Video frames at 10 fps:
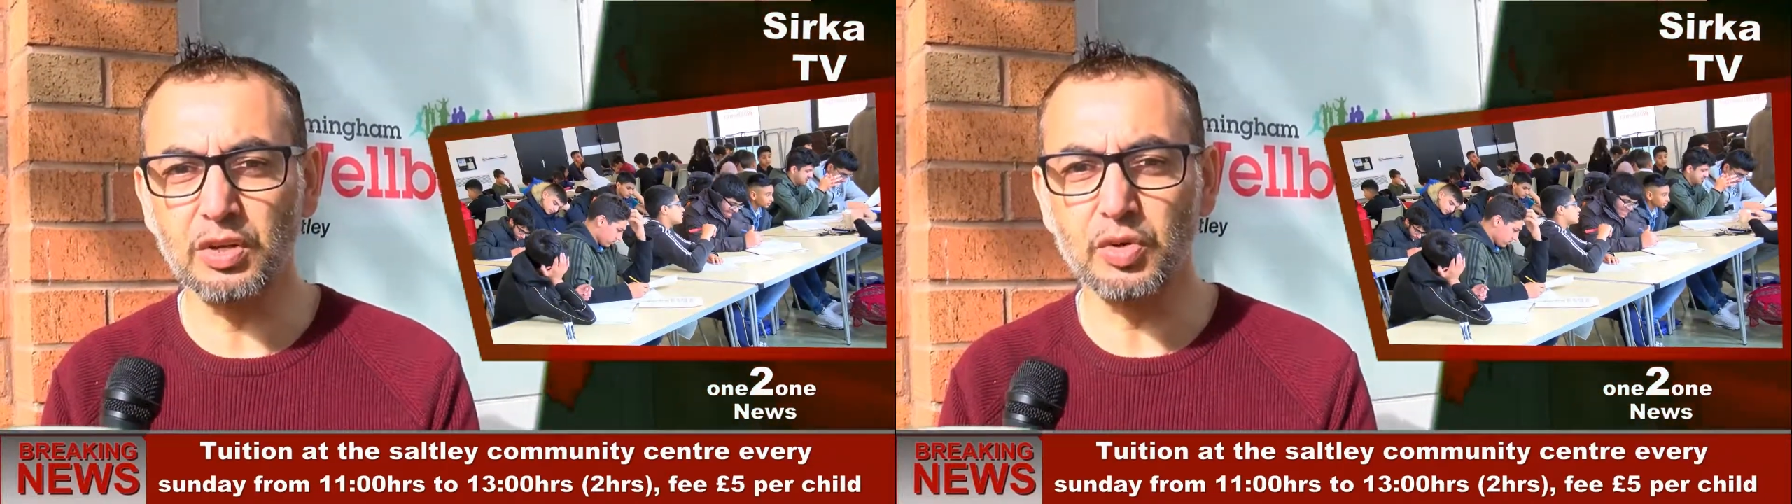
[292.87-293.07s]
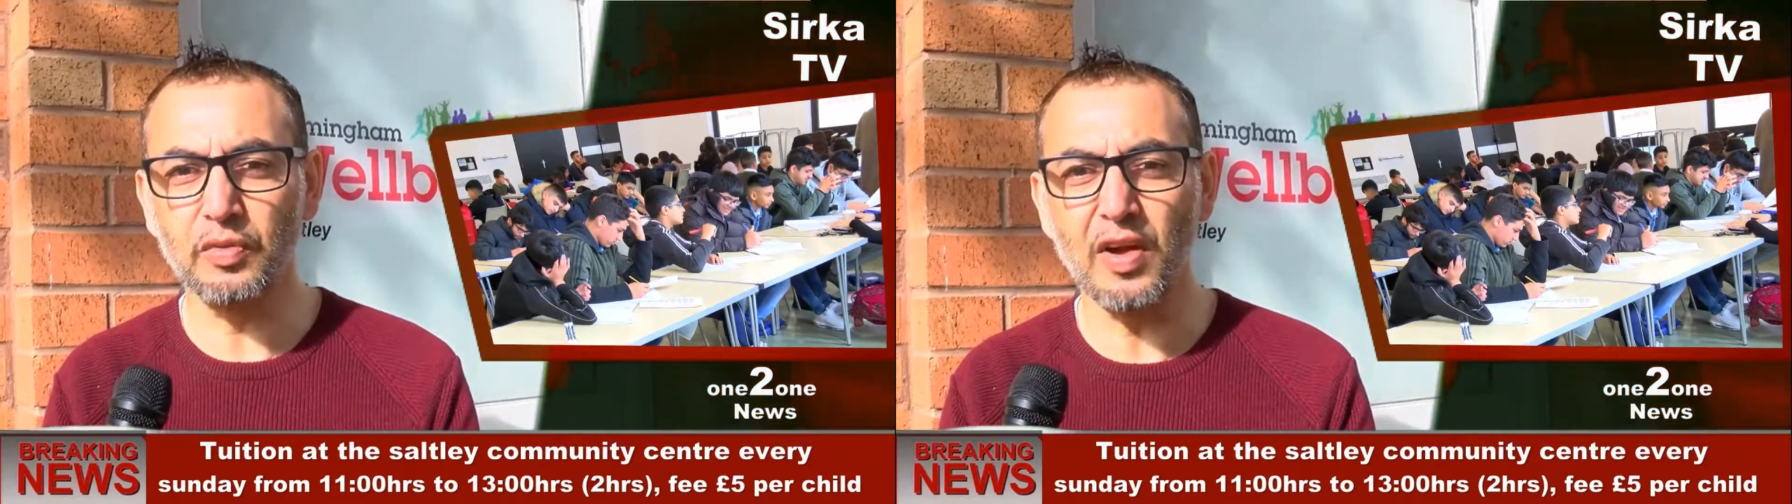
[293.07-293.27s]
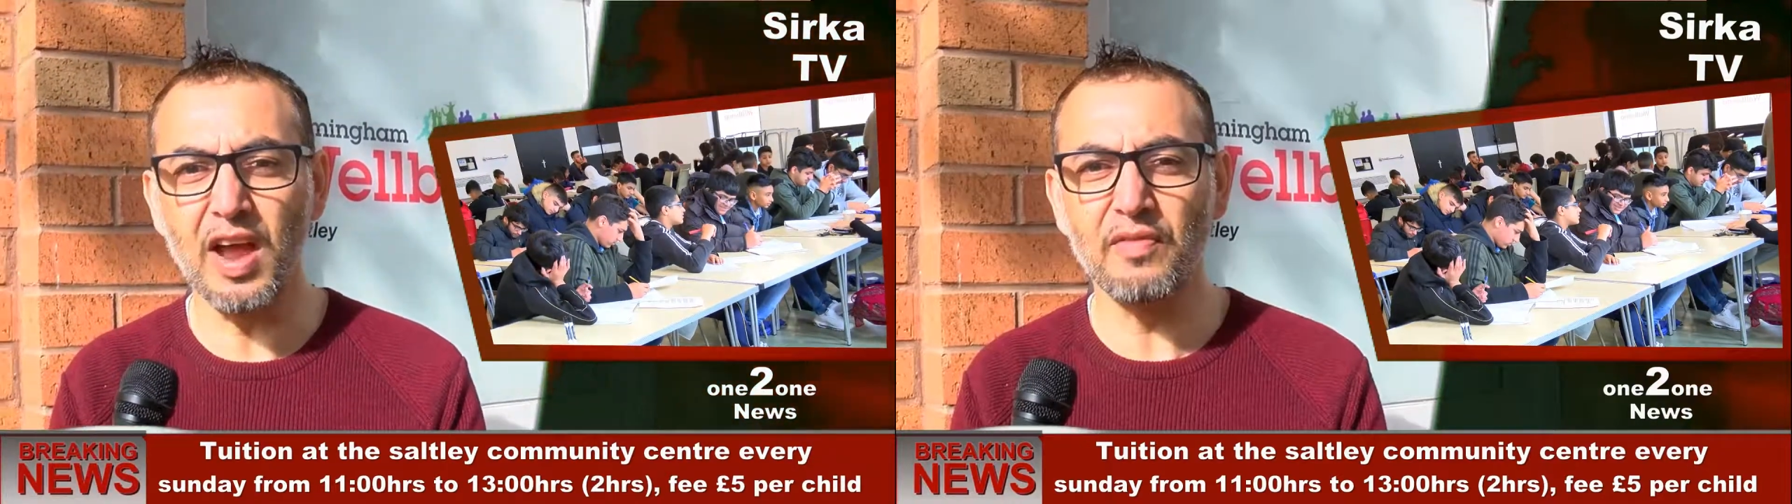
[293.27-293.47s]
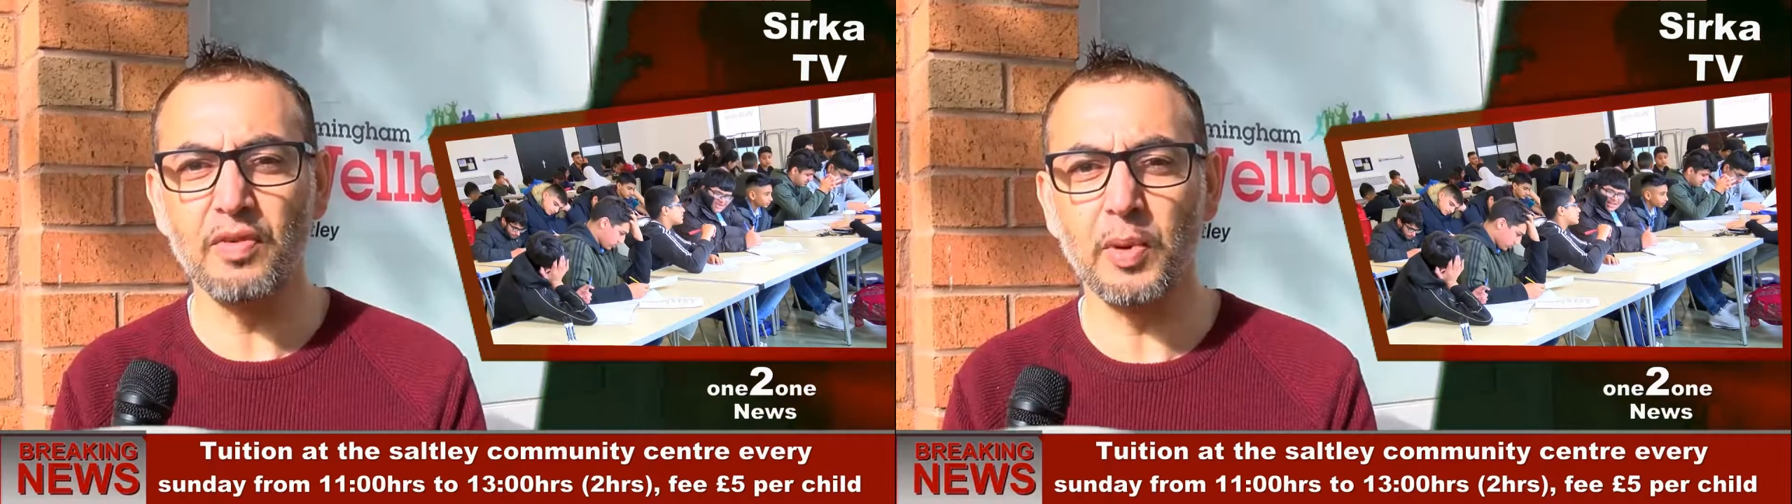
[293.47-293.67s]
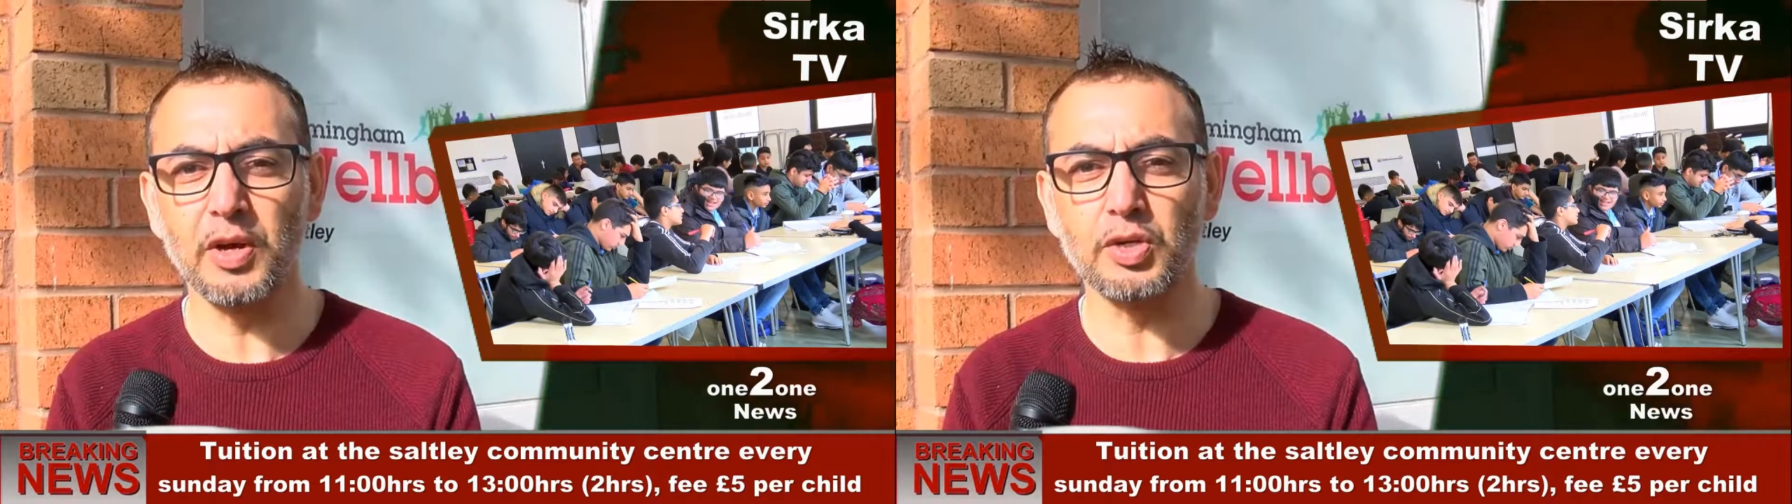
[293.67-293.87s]
for
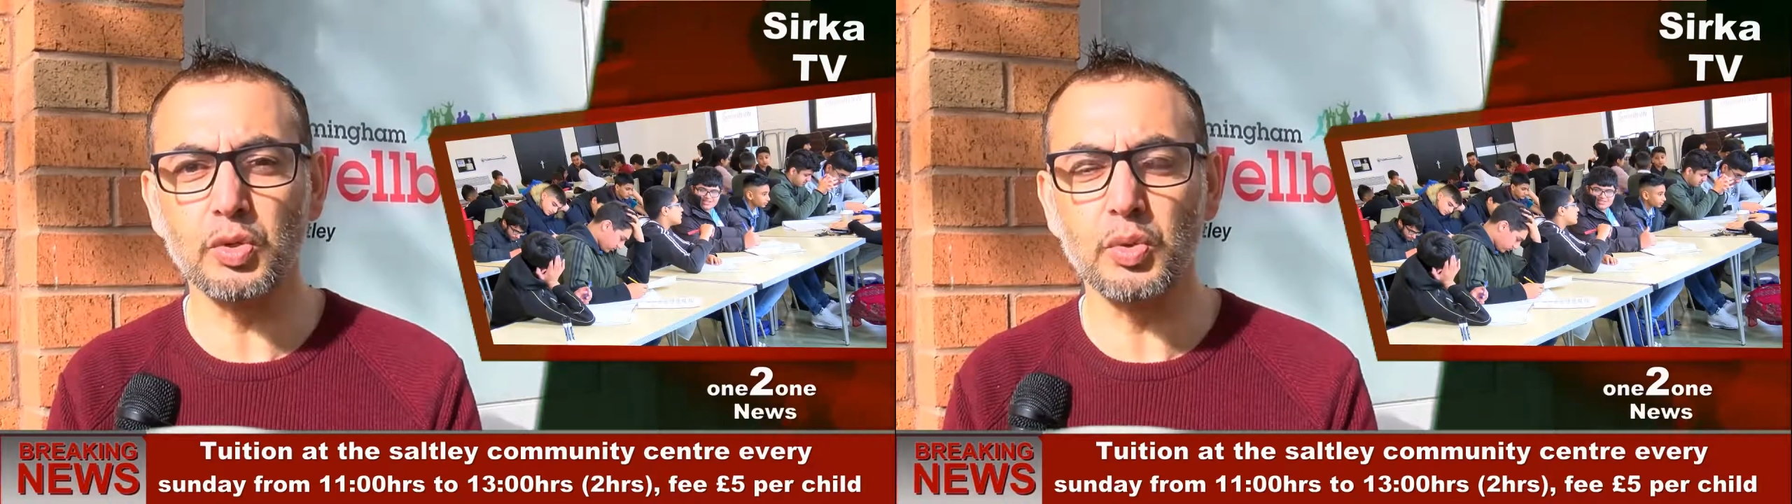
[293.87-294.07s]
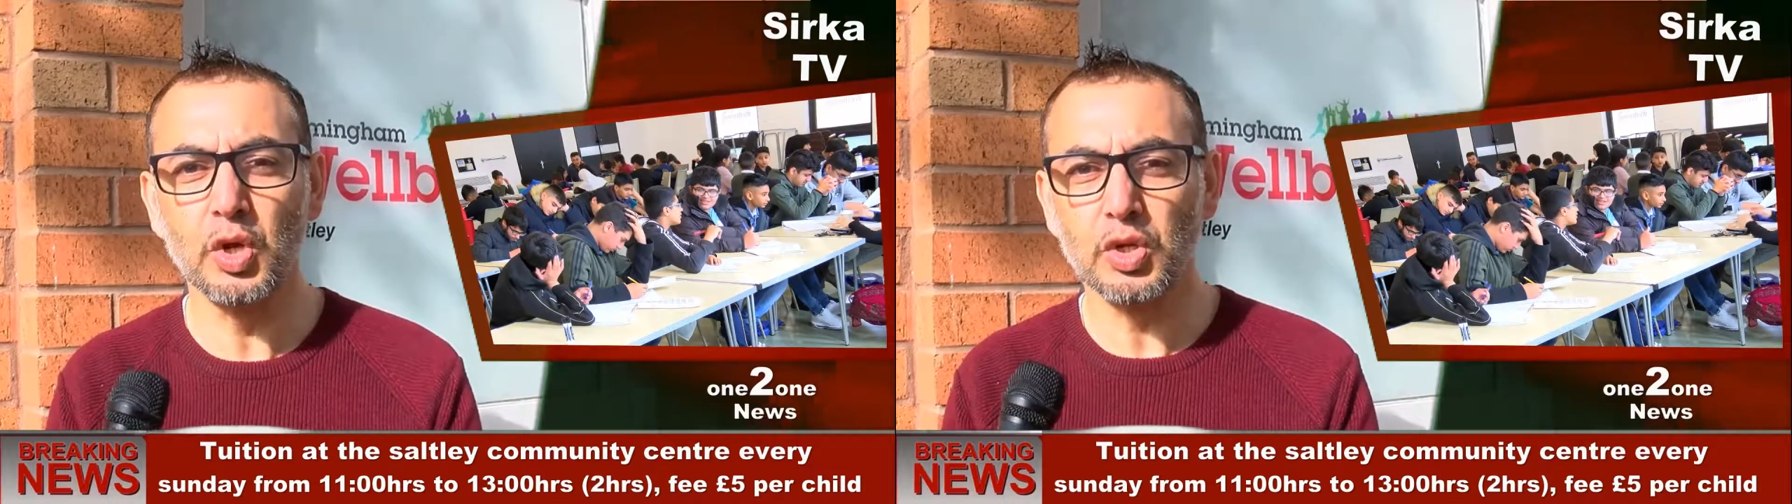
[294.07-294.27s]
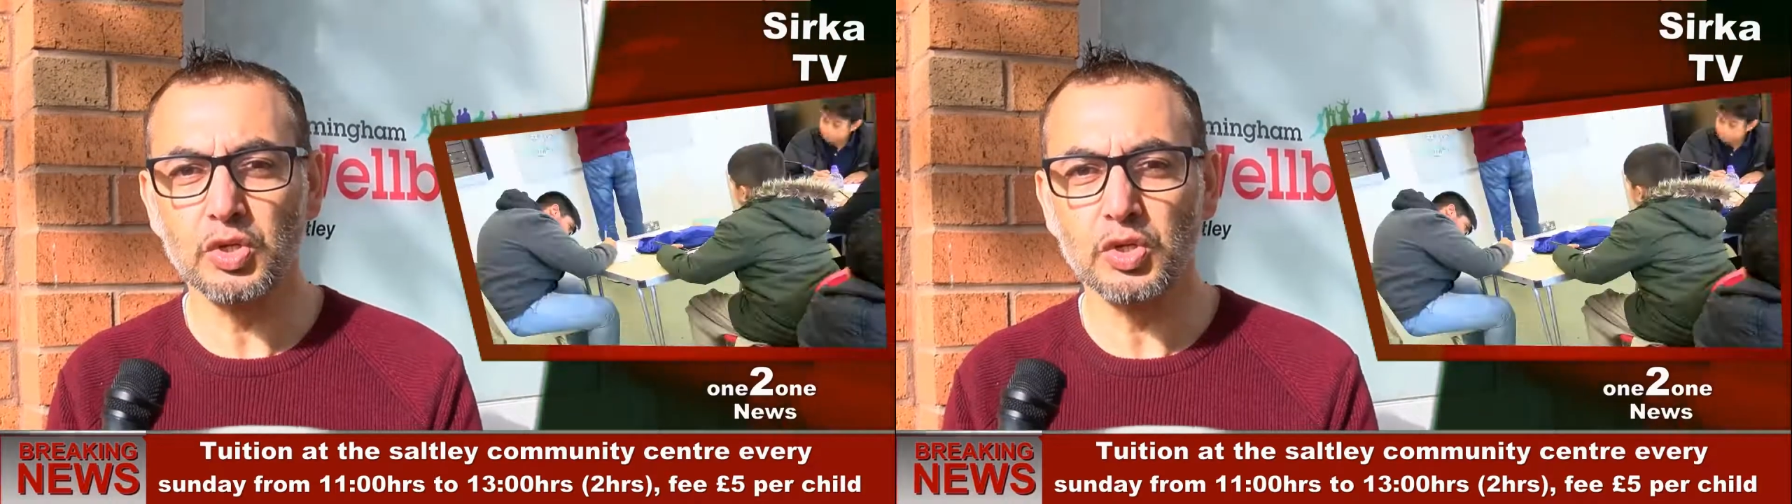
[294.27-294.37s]
everybody to